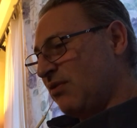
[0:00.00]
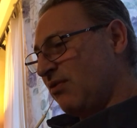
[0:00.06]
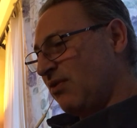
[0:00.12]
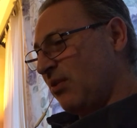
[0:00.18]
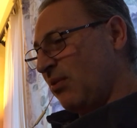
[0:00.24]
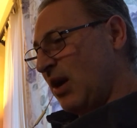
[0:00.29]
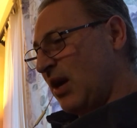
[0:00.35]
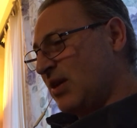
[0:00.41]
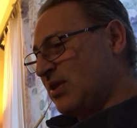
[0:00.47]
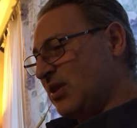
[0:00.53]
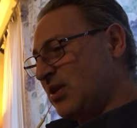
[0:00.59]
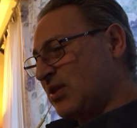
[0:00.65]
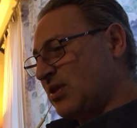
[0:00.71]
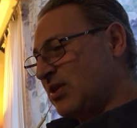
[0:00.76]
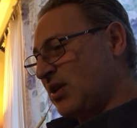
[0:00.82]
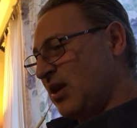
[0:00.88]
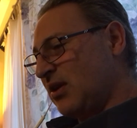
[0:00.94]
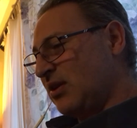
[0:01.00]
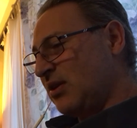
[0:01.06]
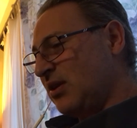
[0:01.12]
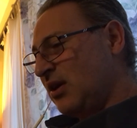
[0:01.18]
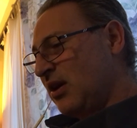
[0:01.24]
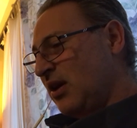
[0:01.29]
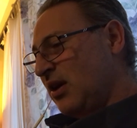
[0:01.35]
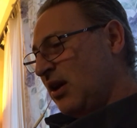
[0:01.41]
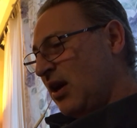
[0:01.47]
of the rising sun
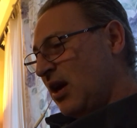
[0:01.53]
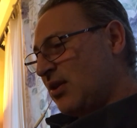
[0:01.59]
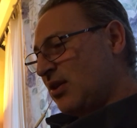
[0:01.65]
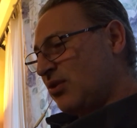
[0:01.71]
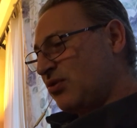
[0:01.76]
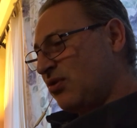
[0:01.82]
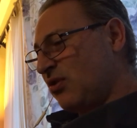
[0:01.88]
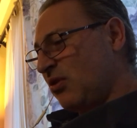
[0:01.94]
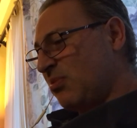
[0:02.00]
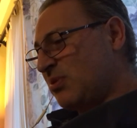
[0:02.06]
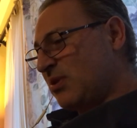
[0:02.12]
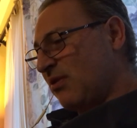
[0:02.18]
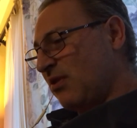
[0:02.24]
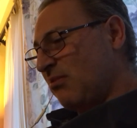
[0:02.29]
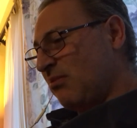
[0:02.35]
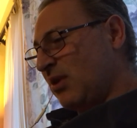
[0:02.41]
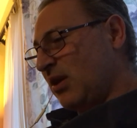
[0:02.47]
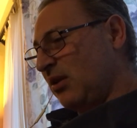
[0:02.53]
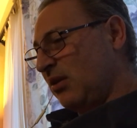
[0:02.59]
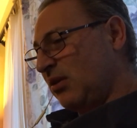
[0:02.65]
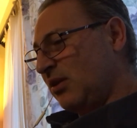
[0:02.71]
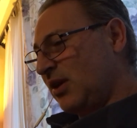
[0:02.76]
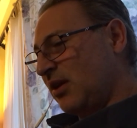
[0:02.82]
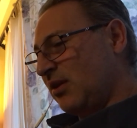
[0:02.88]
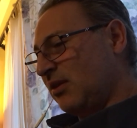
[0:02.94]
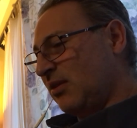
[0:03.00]
and the troops of the Middle
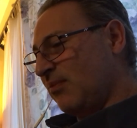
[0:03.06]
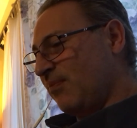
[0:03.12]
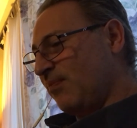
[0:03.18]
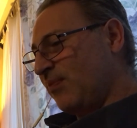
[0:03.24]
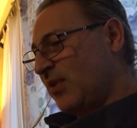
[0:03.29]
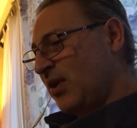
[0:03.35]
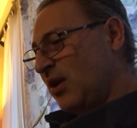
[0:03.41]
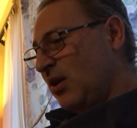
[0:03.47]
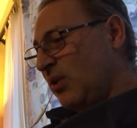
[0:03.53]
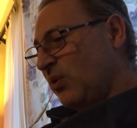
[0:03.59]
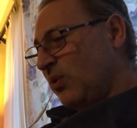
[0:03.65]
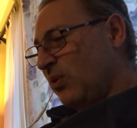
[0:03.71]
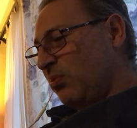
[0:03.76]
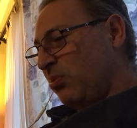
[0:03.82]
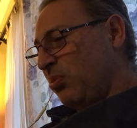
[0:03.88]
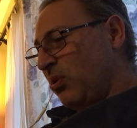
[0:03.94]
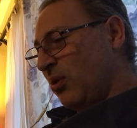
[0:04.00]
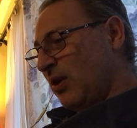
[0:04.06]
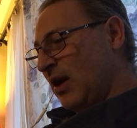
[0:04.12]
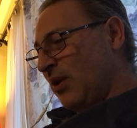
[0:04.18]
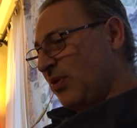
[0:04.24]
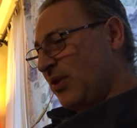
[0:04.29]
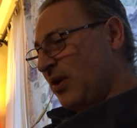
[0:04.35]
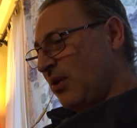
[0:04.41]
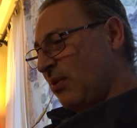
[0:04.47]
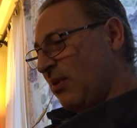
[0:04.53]
Kingdom will pour
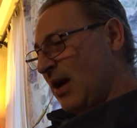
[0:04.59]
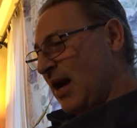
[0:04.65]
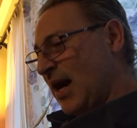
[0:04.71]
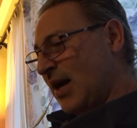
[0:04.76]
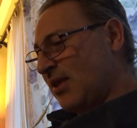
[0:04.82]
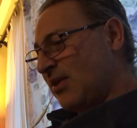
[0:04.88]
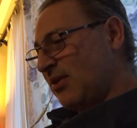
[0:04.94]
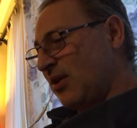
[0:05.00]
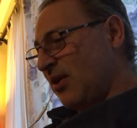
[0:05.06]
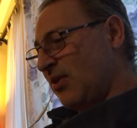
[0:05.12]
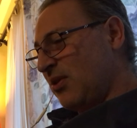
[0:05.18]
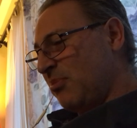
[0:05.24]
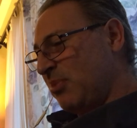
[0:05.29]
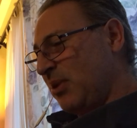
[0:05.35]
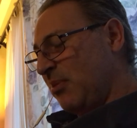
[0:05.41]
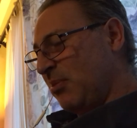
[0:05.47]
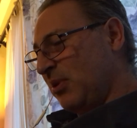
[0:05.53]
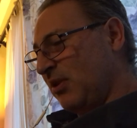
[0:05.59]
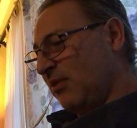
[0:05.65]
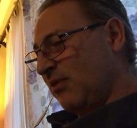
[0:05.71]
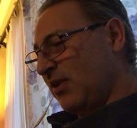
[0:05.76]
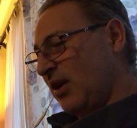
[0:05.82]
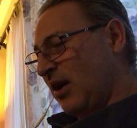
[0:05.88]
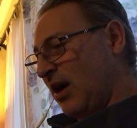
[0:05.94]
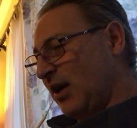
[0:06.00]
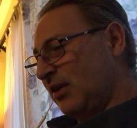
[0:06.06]
out their wrath on the people of
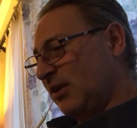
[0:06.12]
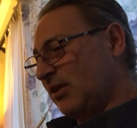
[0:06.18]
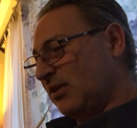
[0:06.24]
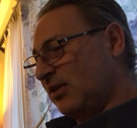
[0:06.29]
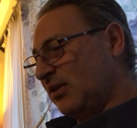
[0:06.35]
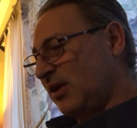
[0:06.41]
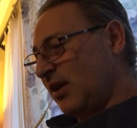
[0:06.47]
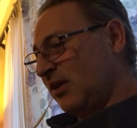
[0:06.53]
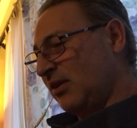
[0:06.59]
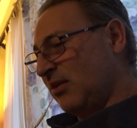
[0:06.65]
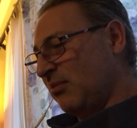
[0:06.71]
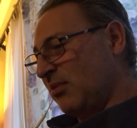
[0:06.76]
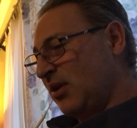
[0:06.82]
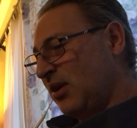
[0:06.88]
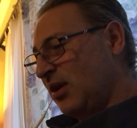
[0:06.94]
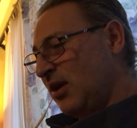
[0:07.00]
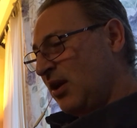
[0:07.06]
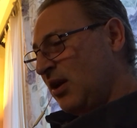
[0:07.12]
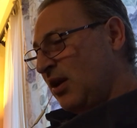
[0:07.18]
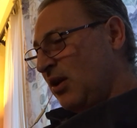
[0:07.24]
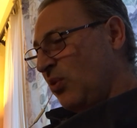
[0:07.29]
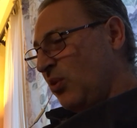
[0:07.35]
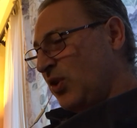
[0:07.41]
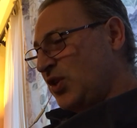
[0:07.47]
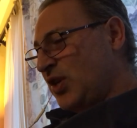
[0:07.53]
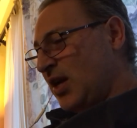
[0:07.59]
the island kingdom,
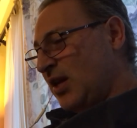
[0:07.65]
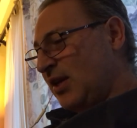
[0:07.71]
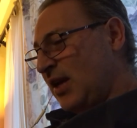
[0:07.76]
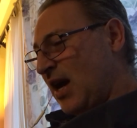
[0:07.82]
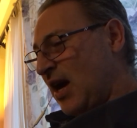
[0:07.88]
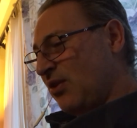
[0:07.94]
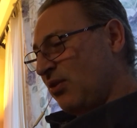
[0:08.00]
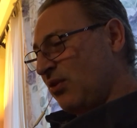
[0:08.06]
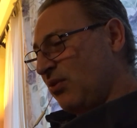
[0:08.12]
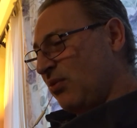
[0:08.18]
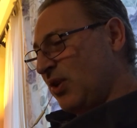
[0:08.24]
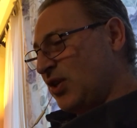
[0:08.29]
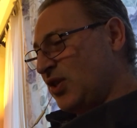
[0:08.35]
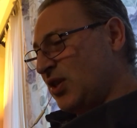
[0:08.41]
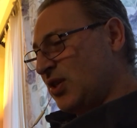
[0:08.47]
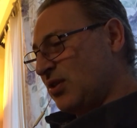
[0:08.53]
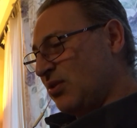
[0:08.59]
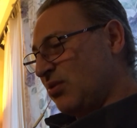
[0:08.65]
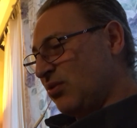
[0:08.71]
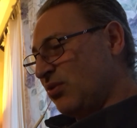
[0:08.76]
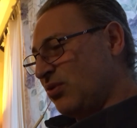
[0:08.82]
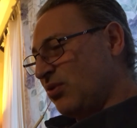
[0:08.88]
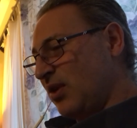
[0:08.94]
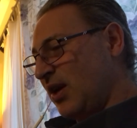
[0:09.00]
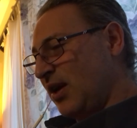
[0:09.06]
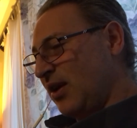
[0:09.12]
which had gathered riches through
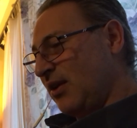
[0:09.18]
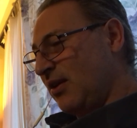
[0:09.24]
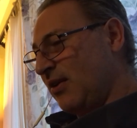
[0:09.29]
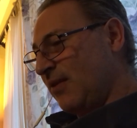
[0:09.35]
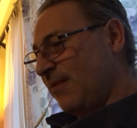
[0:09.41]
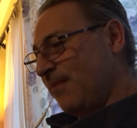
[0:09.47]
trade.